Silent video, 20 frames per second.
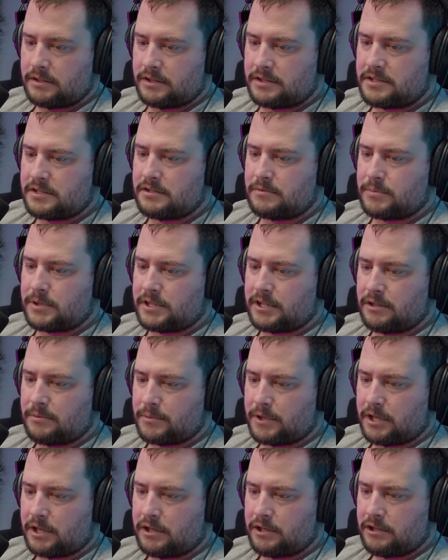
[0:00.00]
It didn't
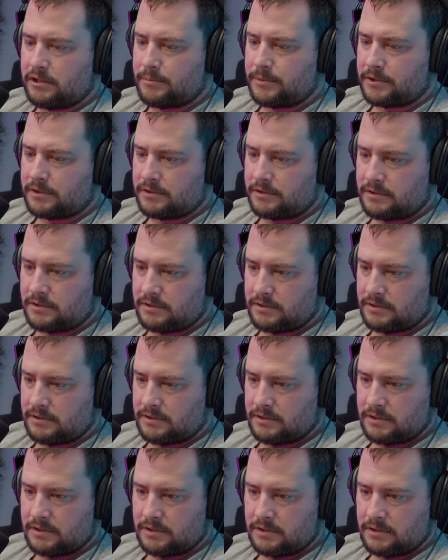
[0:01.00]
become common
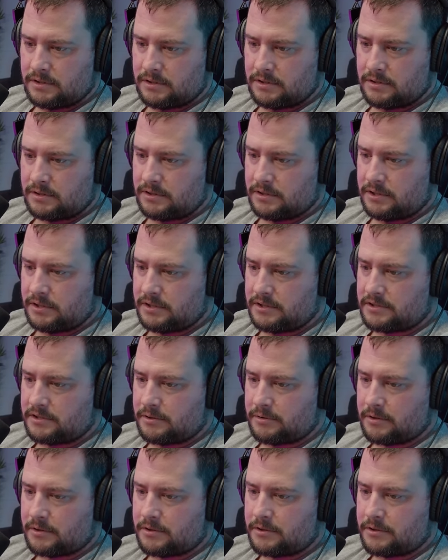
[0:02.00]
until the